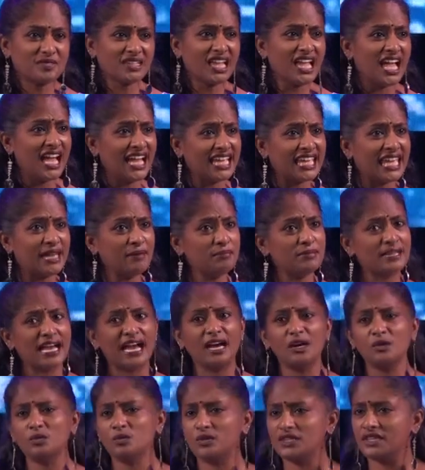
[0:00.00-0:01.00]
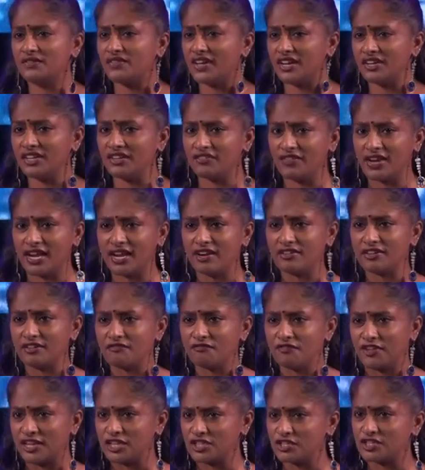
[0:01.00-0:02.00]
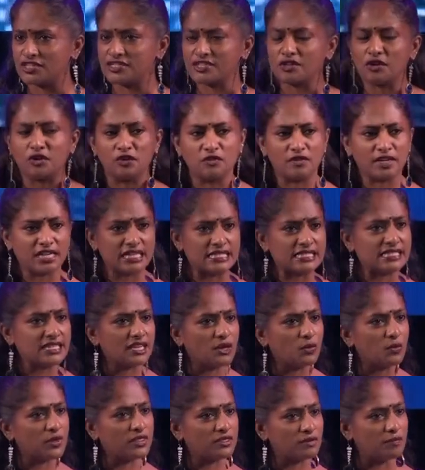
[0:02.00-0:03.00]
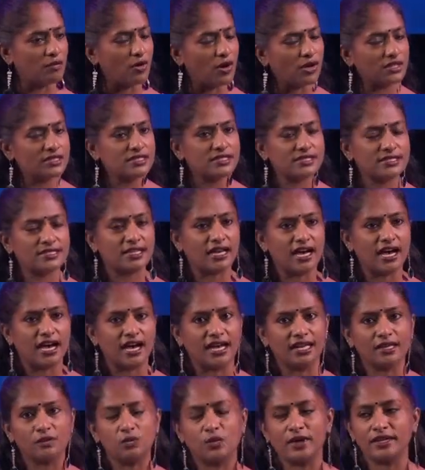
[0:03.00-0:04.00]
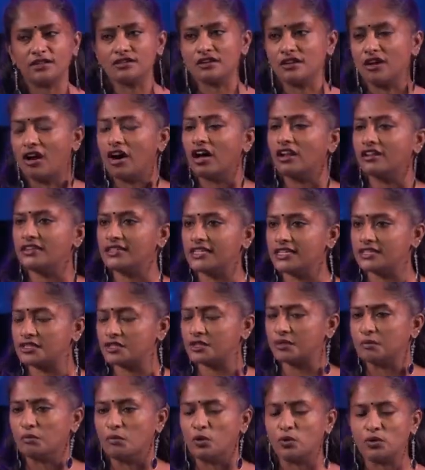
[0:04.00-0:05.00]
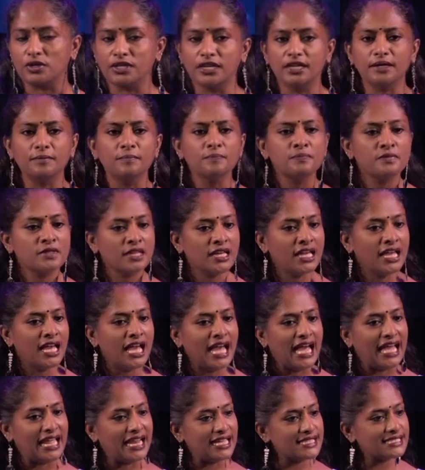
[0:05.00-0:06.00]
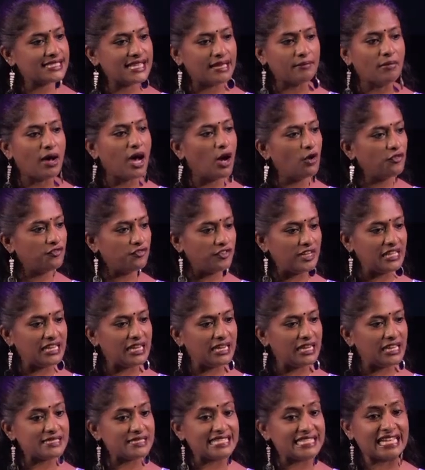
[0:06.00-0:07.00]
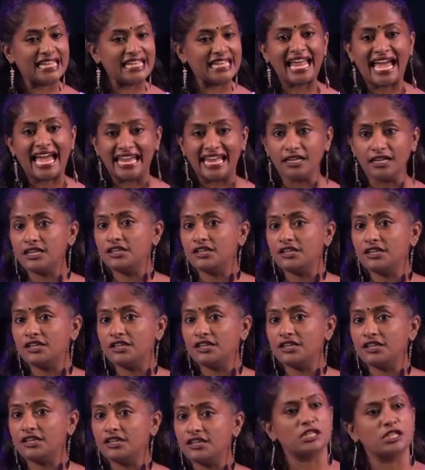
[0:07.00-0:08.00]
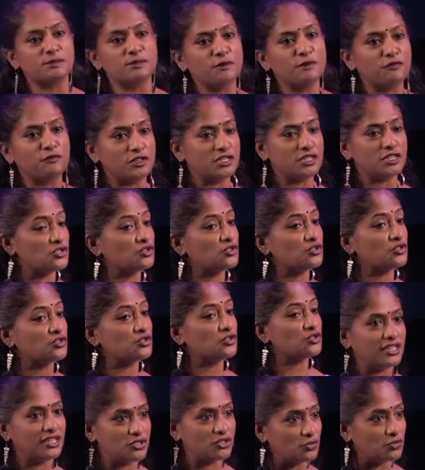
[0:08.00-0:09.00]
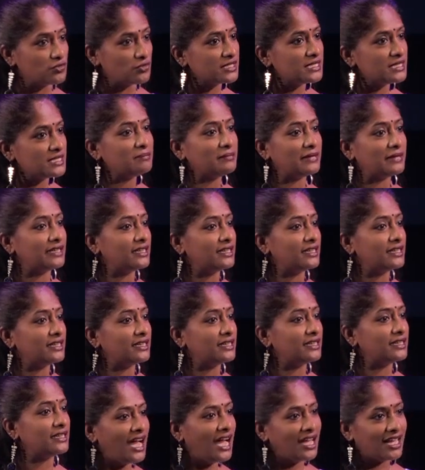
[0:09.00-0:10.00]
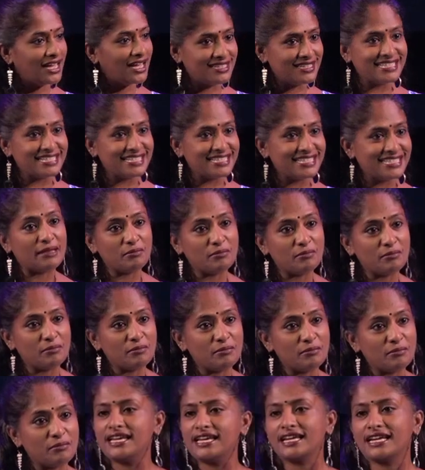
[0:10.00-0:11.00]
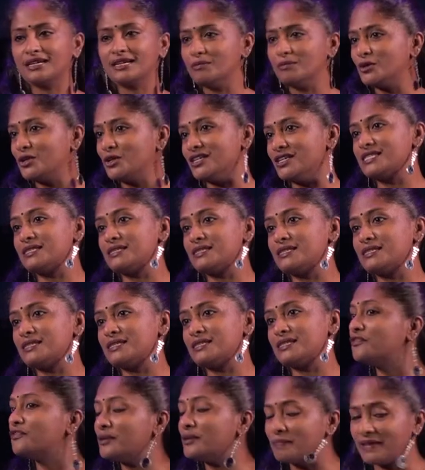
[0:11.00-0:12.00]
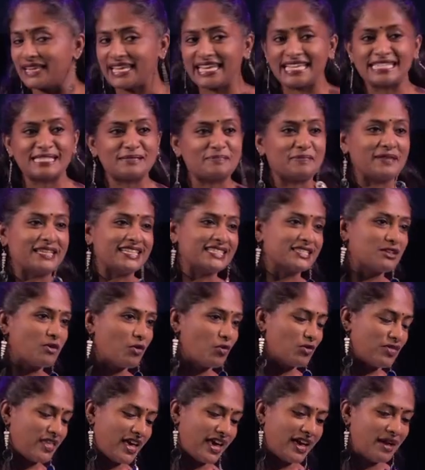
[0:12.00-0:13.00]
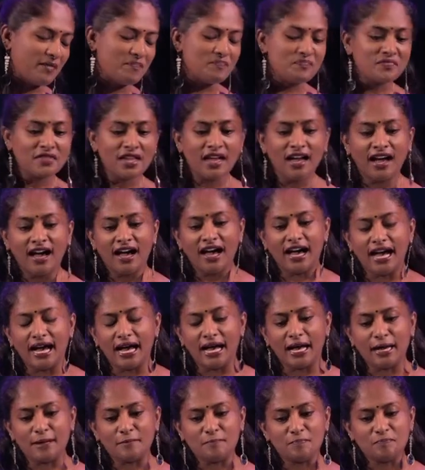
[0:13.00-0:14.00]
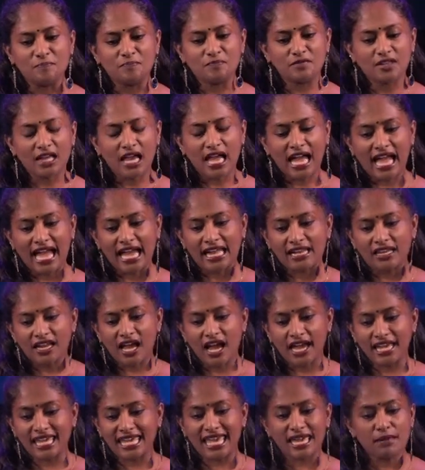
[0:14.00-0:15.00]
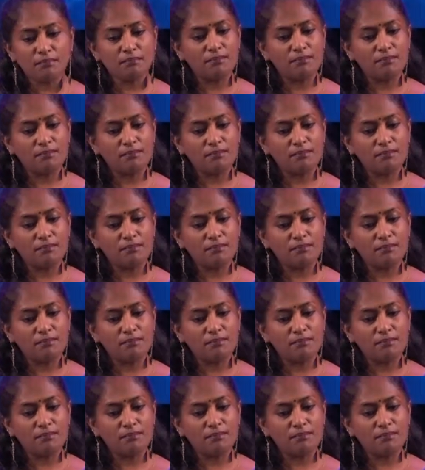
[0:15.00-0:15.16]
I came down with a very rare infection. It's called rickettsia with moths. I went on a holiday to Cambodia, and I somehow feel I'm single-handedly responsible for destroying their tourism, but a disclaimer out there, Cambodia is a beautiful place. Please go there. Um, and I came